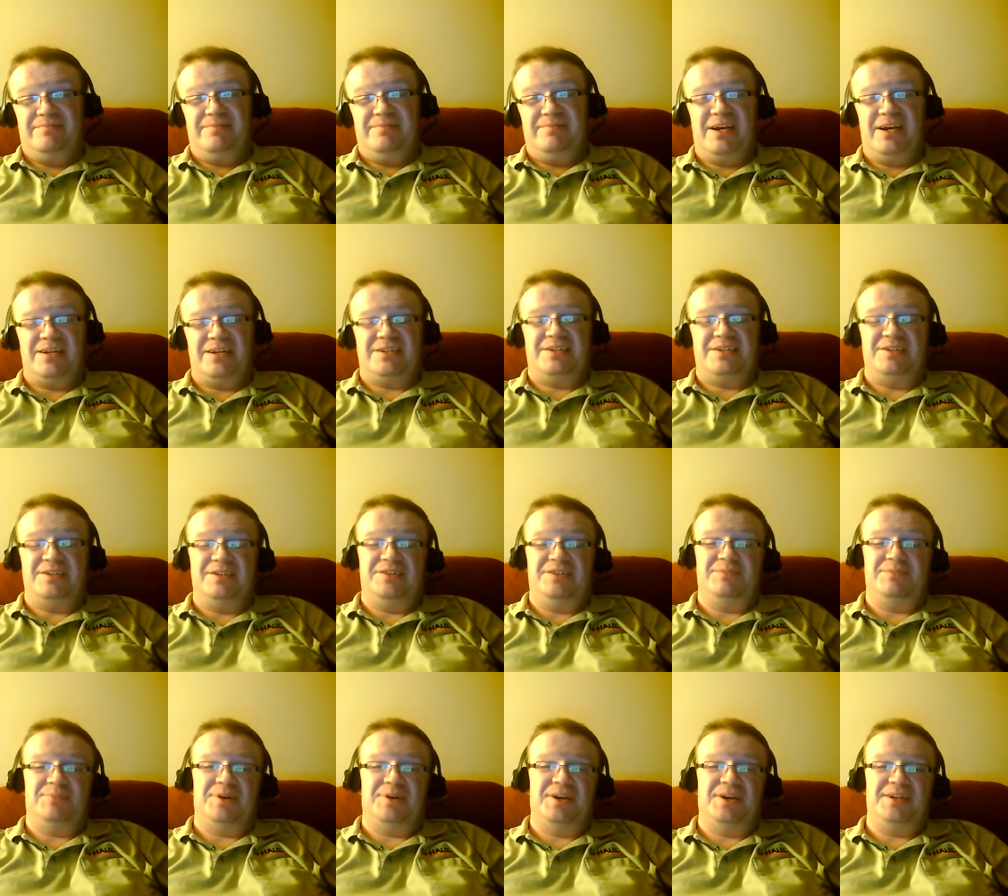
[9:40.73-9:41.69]
not too
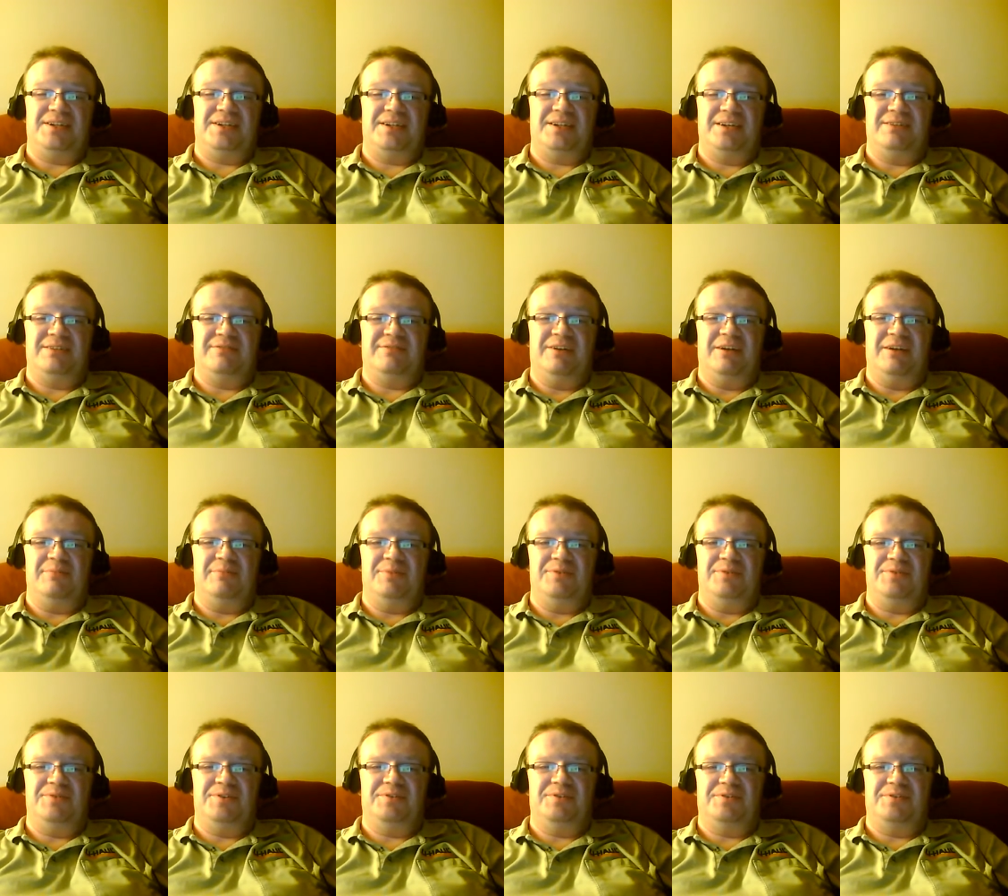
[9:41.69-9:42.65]
surprisingly, when I
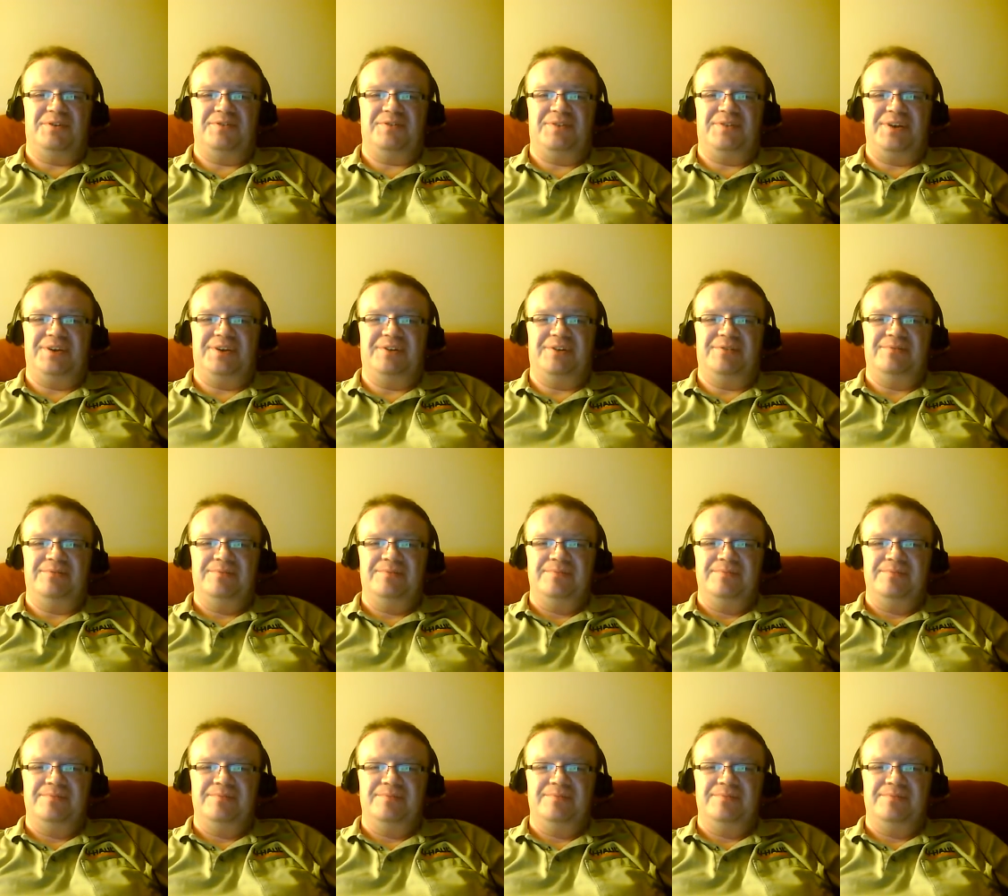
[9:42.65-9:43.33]
moved to Orofino,